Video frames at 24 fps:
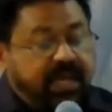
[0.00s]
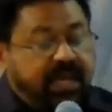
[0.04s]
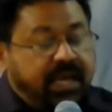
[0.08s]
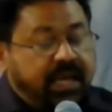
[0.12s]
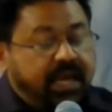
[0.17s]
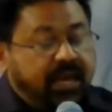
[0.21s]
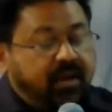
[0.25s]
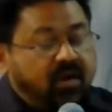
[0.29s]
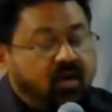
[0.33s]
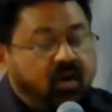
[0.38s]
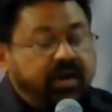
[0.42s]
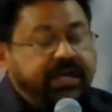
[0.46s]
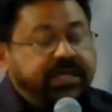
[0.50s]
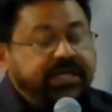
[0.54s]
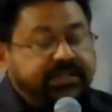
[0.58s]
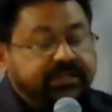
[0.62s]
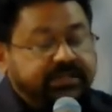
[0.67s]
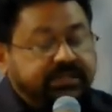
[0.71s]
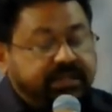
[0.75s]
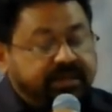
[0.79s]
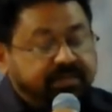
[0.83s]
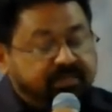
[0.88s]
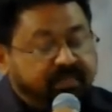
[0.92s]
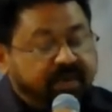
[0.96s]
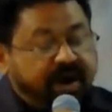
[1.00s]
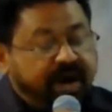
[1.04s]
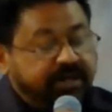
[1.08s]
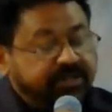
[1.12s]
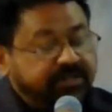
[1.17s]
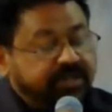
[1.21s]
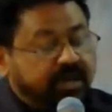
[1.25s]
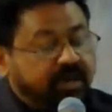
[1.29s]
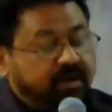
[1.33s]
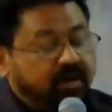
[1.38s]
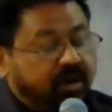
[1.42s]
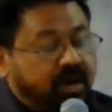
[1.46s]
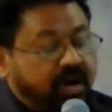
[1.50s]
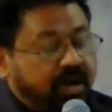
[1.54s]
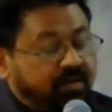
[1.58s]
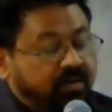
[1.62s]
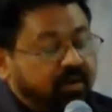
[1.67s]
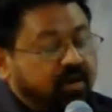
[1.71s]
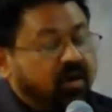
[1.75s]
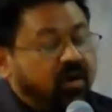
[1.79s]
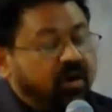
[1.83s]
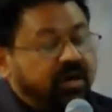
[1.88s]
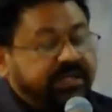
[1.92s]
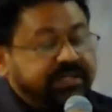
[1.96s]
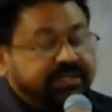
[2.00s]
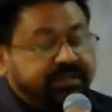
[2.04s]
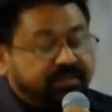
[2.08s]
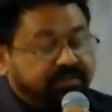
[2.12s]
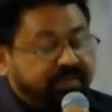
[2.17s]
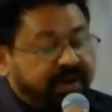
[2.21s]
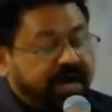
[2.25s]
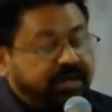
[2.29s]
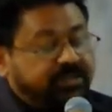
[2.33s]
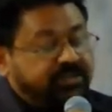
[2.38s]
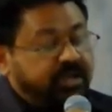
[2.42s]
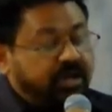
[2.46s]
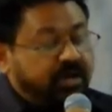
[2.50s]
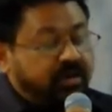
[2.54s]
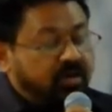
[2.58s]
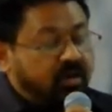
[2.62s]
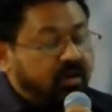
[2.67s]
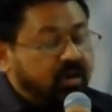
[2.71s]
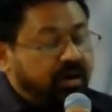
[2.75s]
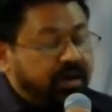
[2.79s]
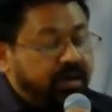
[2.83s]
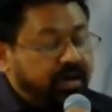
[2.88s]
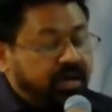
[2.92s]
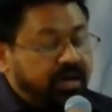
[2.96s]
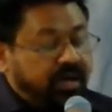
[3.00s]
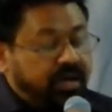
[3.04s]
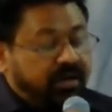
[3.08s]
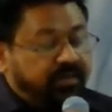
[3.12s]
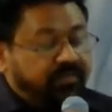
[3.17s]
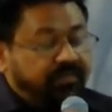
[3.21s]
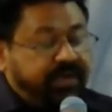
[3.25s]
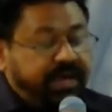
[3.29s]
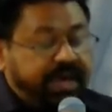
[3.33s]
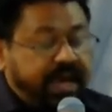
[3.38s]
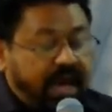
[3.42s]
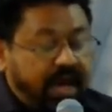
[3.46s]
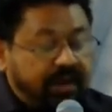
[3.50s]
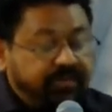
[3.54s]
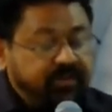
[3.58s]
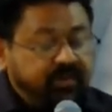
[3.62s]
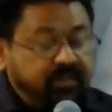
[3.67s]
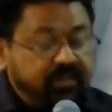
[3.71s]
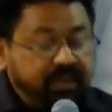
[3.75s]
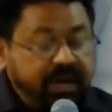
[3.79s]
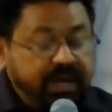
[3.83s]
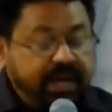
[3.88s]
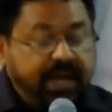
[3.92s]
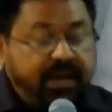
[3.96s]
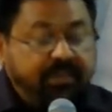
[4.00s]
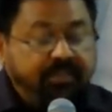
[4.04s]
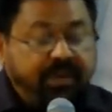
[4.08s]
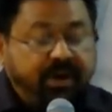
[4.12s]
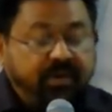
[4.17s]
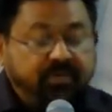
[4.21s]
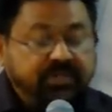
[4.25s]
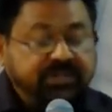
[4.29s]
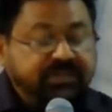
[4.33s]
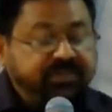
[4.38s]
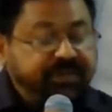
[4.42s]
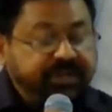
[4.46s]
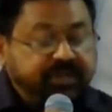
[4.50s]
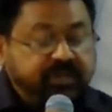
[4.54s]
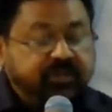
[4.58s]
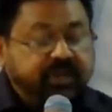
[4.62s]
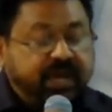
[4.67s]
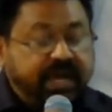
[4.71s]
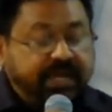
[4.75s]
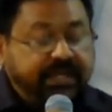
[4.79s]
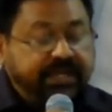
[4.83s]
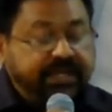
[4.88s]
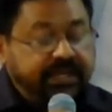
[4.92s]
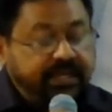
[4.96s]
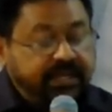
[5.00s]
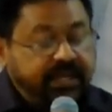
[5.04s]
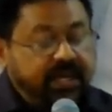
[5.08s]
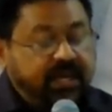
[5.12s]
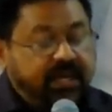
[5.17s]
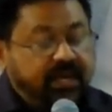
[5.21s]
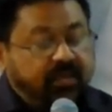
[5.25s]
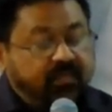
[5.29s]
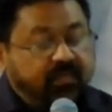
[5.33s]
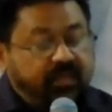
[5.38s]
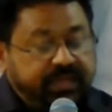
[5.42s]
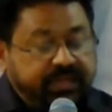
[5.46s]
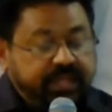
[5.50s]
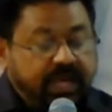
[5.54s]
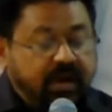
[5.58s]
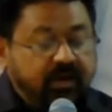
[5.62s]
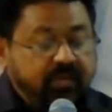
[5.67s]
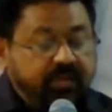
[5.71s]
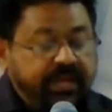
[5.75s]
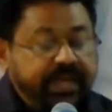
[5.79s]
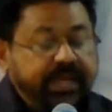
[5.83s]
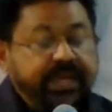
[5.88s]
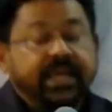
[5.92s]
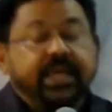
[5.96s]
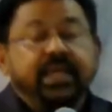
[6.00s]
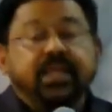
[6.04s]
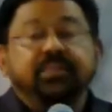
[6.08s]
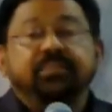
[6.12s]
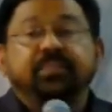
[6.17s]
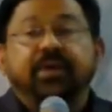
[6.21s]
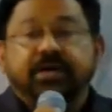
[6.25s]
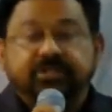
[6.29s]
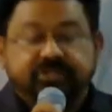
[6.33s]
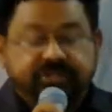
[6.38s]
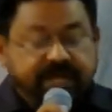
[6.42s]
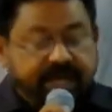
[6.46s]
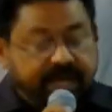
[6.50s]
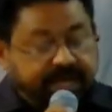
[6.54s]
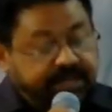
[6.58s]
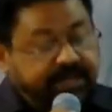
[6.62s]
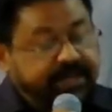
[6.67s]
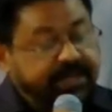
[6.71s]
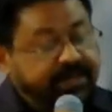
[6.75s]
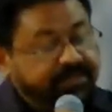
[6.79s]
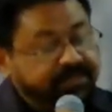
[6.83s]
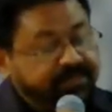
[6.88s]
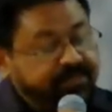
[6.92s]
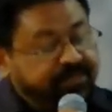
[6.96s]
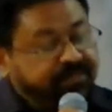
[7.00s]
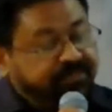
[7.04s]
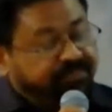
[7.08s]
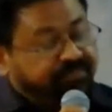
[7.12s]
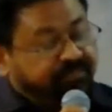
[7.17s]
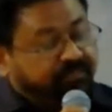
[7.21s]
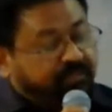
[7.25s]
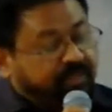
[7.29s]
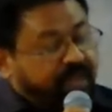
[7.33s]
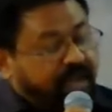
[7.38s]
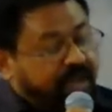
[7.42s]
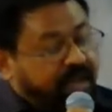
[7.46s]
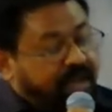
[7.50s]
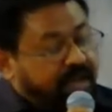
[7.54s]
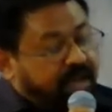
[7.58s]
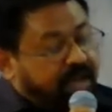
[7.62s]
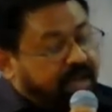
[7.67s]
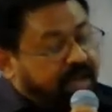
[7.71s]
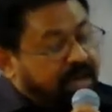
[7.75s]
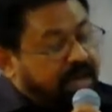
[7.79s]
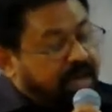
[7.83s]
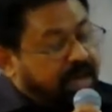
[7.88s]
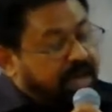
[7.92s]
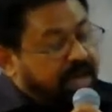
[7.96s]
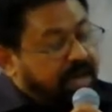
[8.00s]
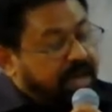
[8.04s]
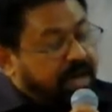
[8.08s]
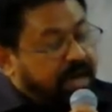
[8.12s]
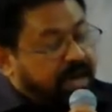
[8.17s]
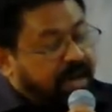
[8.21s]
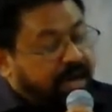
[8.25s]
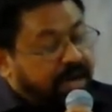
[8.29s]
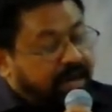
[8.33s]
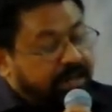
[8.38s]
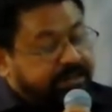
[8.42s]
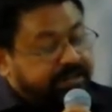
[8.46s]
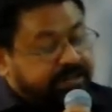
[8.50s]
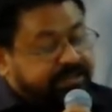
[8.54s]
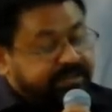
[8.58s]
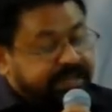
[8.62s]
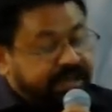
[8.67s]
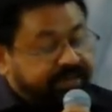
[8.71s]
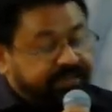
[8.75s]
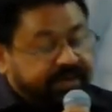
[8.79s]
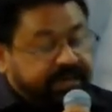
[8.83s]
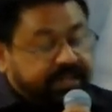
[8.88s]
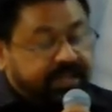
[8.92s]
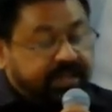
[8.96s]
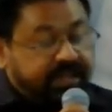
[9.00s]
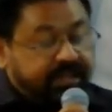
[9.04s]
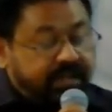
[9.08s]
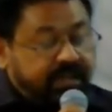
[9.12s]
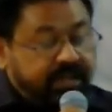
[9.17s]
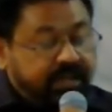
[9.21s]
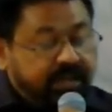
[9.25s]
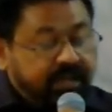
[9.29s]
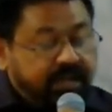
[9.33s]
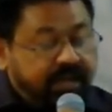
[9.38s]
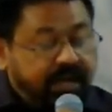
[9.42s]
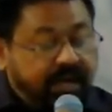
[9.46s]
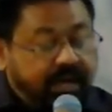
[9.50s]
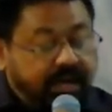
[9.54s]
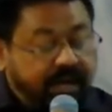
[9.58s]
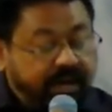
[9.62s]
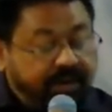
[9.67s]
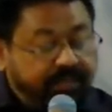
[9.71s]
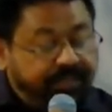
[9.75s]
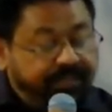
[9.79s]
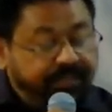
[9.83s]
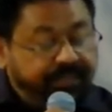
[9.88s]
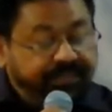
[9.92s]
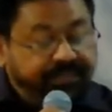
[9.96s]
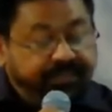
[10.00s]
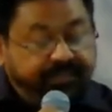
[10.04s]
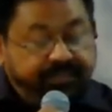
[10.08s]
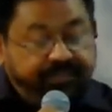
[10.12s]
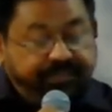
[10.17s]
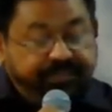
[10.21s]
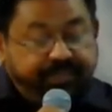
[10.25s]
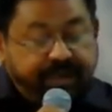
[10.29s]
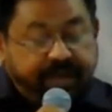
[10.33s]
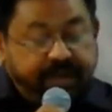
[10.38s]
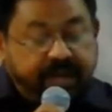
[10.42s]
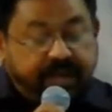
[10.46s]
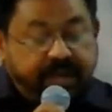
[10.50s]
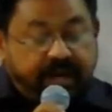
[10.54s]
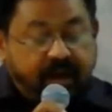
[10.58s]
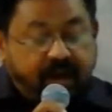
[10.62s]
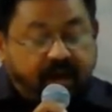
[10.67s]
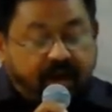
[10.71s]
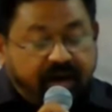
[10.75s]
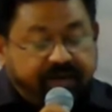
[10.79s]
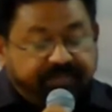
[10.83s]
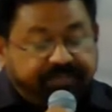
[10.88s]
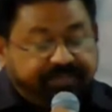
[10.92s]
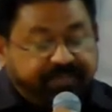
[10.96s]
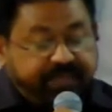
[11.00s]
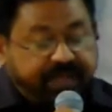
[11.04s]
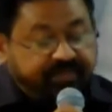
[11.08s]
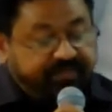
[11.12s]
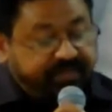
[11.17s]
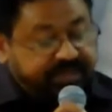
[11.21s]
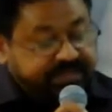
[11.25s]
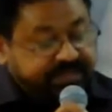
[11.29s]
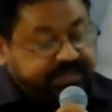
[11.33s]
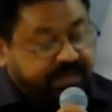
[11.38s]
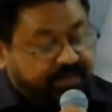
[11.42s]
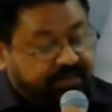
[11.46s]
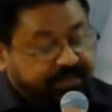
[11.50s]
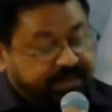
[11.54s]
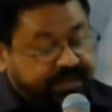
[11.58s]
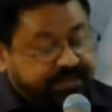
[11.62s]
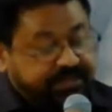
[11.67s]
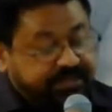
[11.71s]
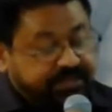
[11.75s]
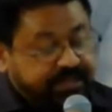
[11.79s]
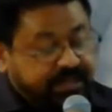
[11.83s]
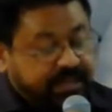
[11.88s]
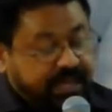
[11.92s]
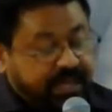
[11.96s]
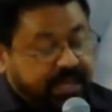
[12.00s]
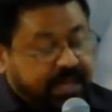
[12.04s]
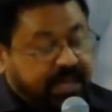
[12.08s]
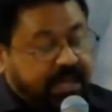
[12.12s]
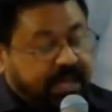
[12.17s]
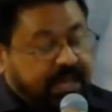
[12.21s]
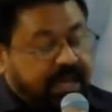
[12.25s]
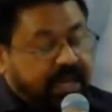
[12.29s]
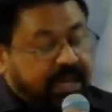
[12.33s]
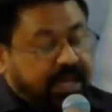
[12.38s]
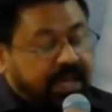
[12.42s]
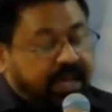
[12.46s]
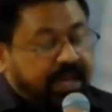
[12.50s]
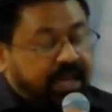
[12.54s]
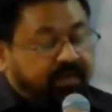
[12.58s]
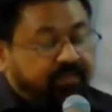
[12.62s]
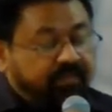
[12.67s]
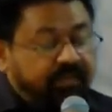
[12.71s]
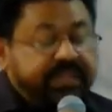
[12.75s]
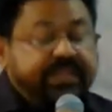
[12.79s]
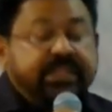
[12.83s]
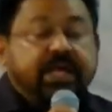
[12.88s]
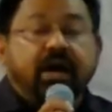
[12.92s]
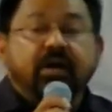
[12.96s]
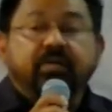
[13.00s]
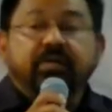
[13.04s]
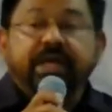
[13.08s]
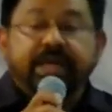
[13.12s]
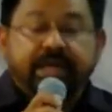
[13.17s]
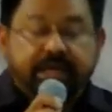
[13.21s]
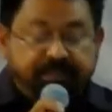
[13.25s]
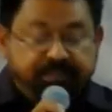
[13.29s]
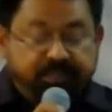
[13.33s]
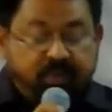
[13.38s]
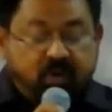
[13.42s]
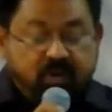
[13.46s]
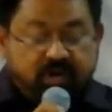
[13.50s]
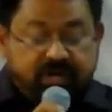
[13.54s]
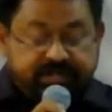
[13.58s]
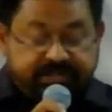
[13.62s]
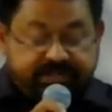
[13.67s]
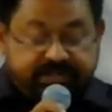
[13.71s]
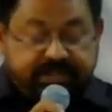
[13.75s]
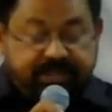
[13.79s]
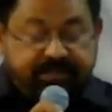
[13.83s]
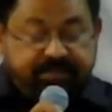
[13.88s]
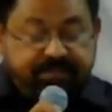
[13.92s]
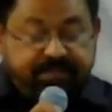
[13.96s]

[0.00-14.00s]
God is impartial God. Our God is impartial God. We have to build up our spirituality without any partiality. Uh, the seventh uh, pillar of the wisdom is without hypocrisy.